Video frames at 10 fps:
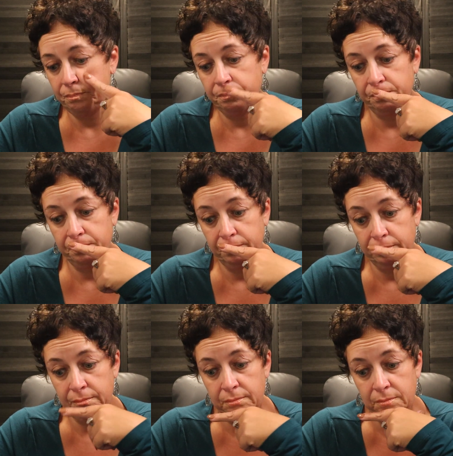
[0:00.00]

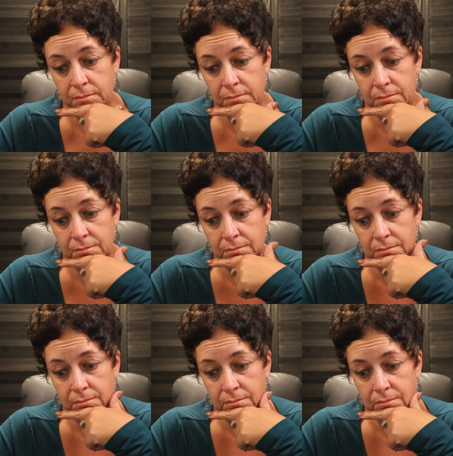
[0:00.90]

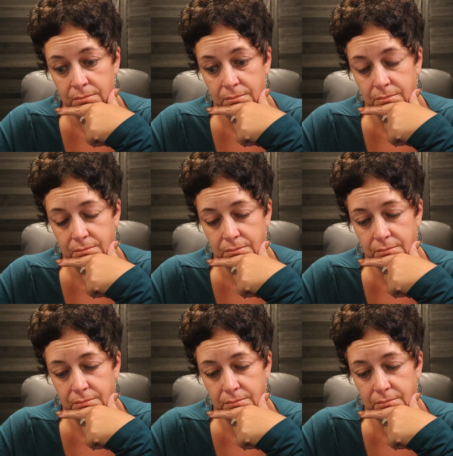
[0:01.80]
[no speech]